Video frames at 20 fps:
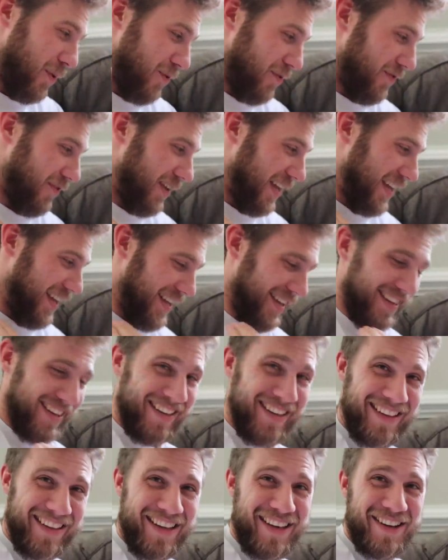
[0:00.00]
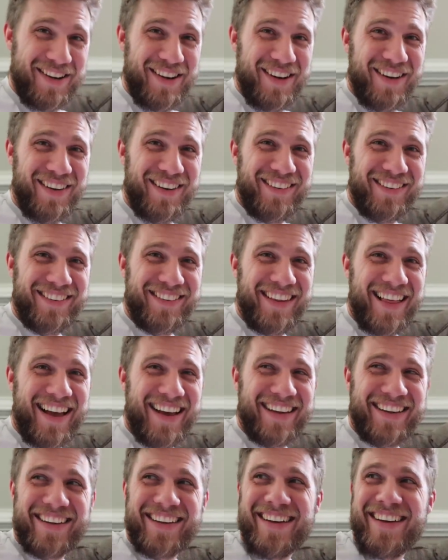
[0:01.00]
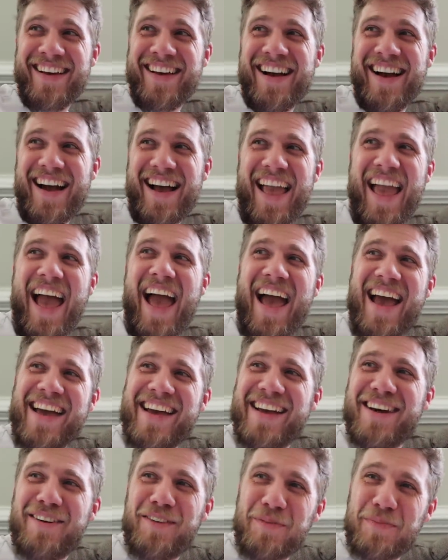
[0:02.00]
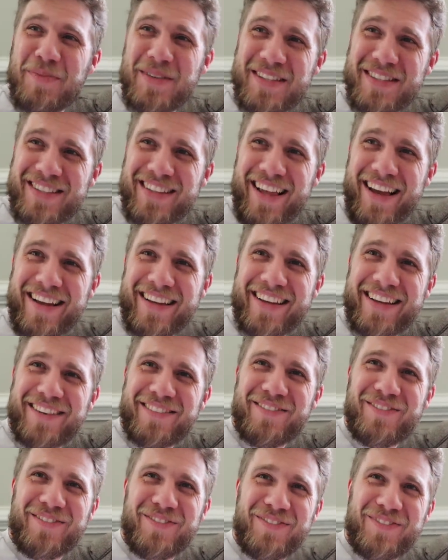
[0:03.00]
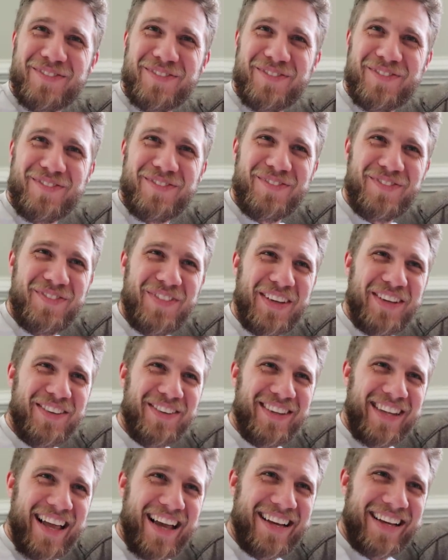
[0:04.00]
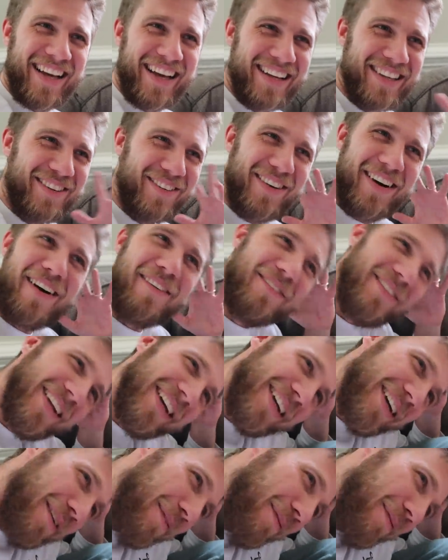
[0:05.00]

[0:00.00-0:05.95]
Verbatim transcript: you know, like a hat helps. Like it, it feel like I don't have like